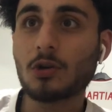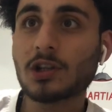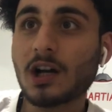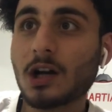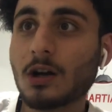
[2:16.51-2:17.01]
Look
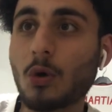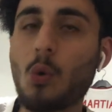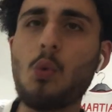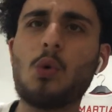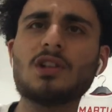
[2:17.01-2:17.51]
at that.
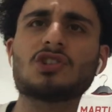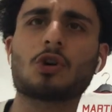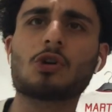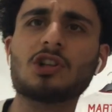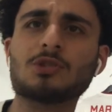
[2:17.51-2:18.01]
Oh, hits the
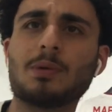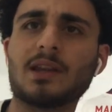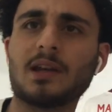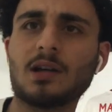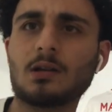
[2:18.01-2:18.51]
crossbar
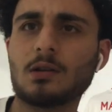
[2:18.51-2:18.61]
there.